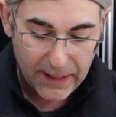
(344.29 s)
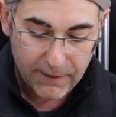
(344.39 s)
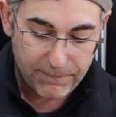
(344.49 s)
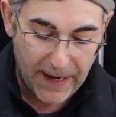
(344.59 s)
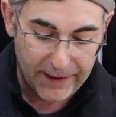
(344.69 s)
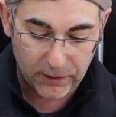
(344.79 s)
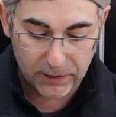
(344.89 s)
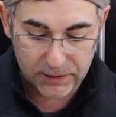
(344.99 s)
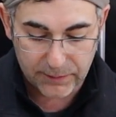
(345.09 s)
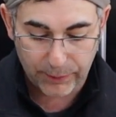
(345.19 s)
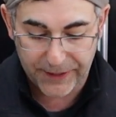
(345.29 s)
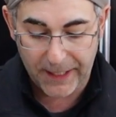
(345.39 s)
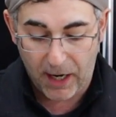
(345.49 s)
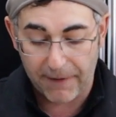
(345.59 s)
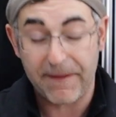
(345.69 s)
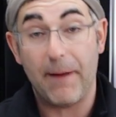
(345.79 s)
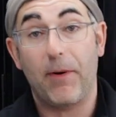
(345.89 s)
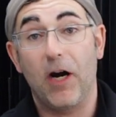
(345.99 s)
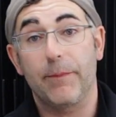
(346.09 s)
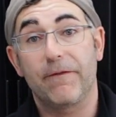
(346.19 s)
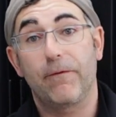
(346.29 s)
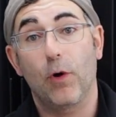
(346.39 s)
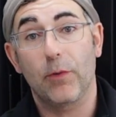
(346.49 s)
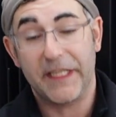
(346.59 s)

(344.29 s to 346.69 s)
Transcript: final little debris off that part before